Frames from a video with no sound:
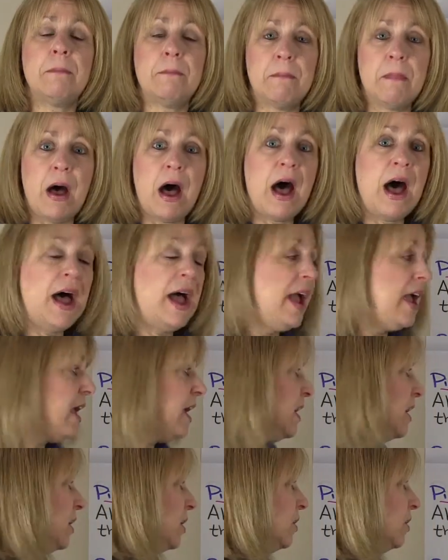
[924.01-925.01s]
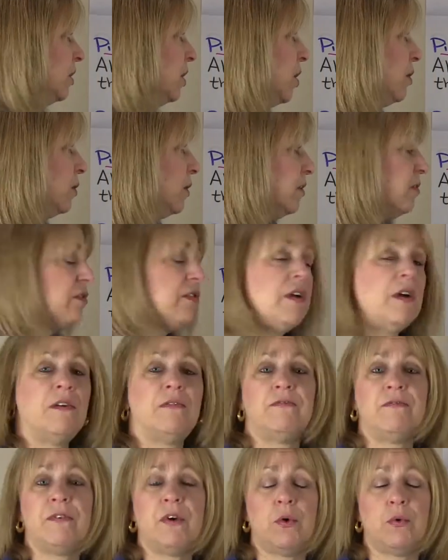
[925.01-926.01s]
my locus
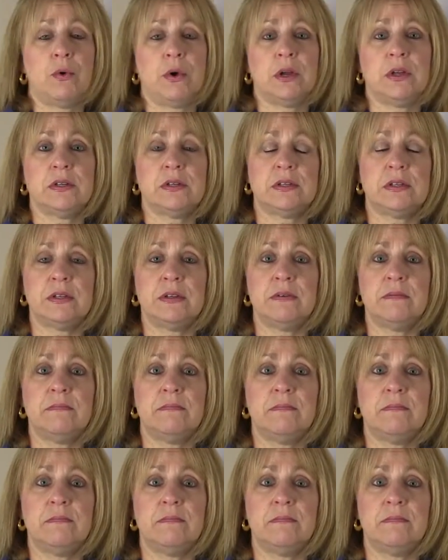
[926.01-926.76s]
of focus.